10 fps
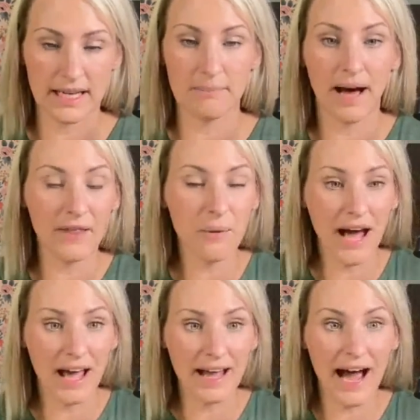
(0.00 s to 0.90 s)
And by the
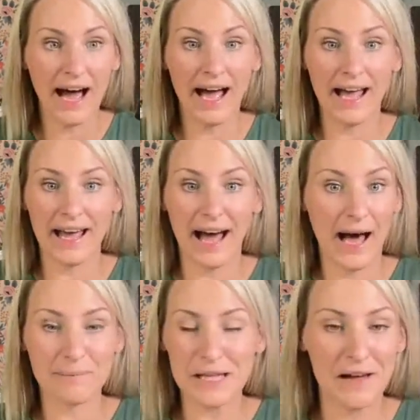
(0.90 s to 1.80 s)
way,
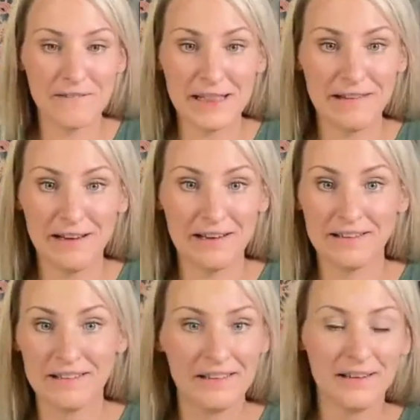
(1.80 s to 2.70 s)
I'm loving the
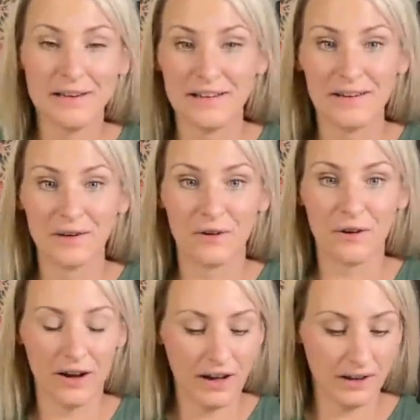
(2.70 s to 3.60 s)

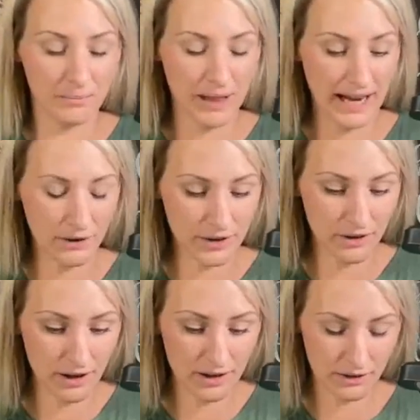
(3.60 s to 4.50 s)
black on
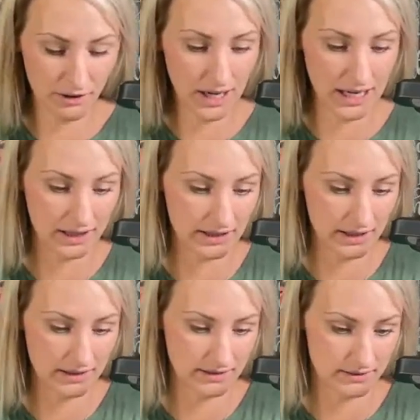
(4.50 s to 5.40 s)
the green. It's